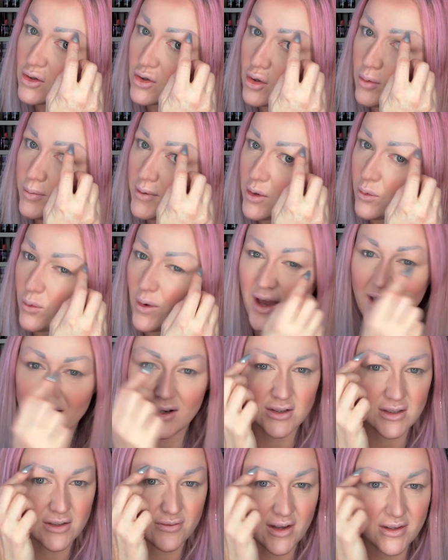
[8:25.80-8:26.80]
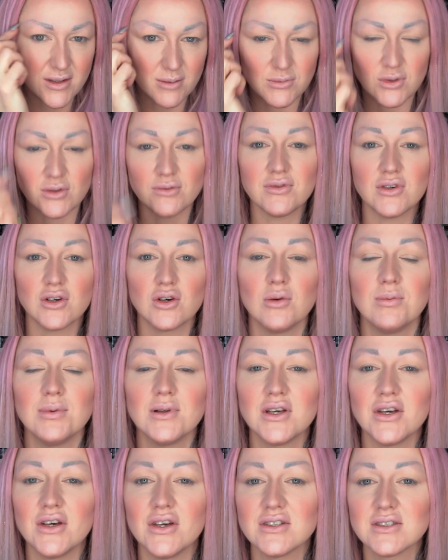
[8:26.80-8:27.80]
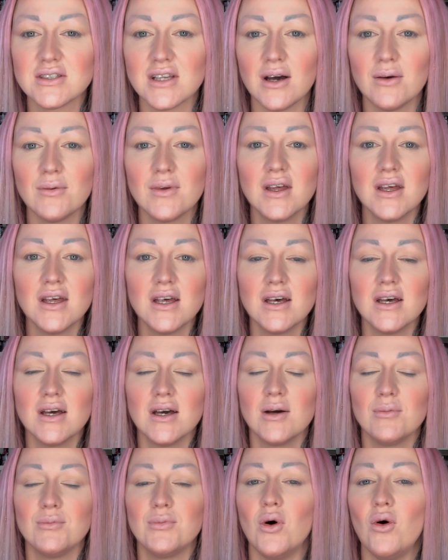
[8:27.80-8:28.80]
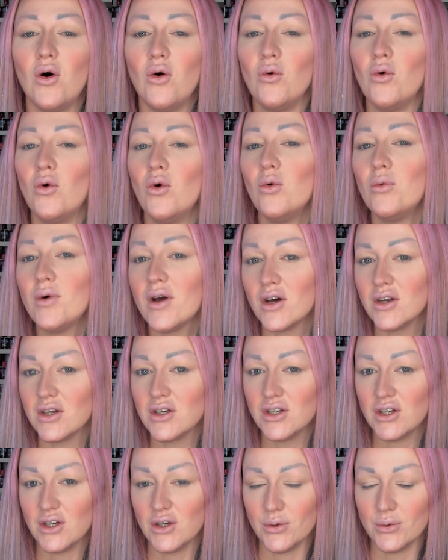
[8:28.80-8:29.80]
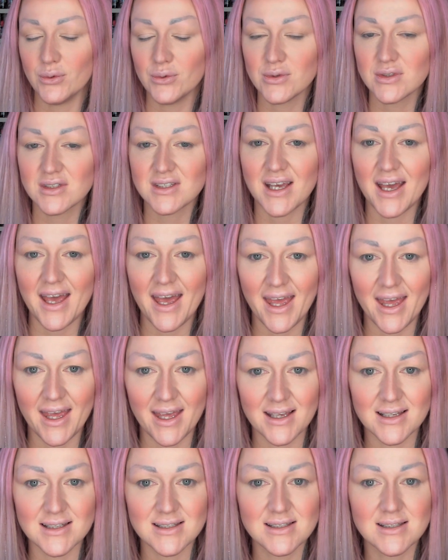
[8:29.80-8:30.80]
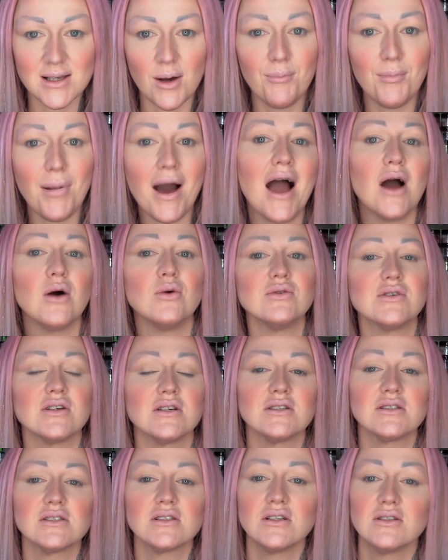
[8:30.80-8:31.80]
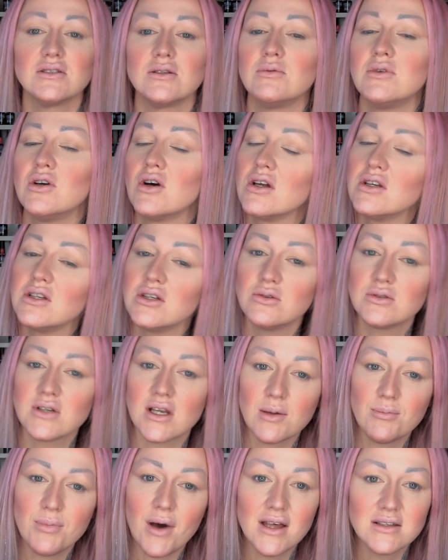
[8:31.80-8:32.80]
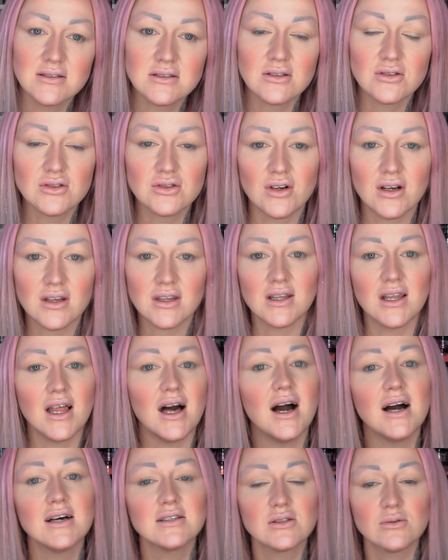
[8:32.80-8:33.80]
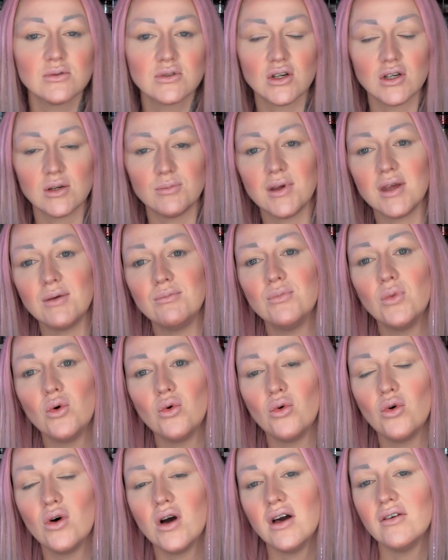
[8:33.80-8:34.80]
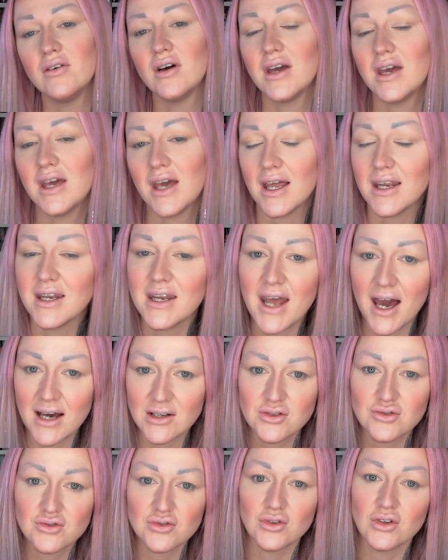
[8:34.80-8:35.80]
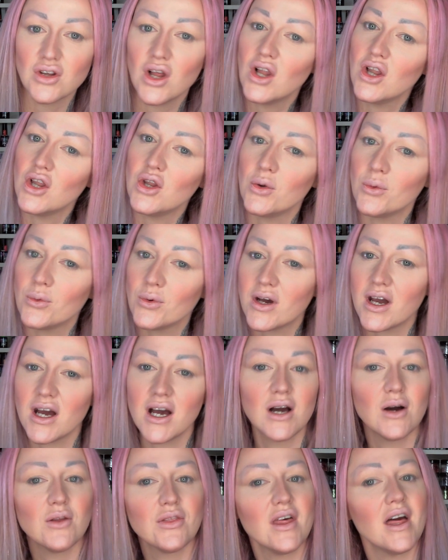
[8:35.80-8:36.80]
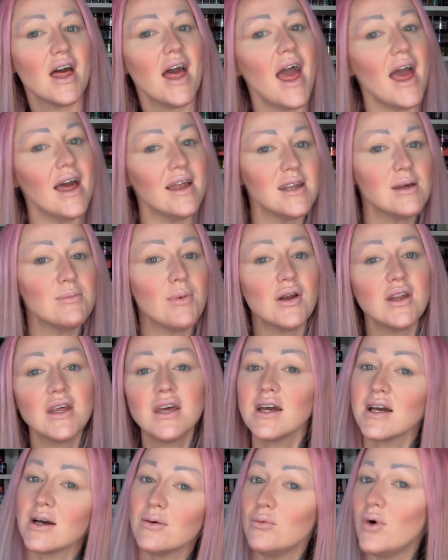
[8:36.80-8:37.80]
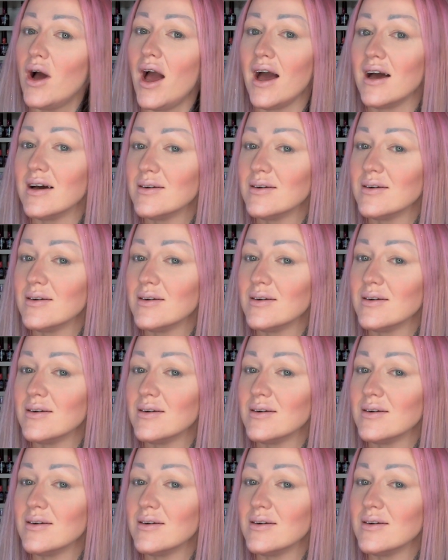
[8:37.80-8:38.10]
coming away because I've had them done for a couple of years now. But all we're going to use is powders. So we're not going to use any pencils or anything like that. So it's going to be more of a natural look that anybody can wear.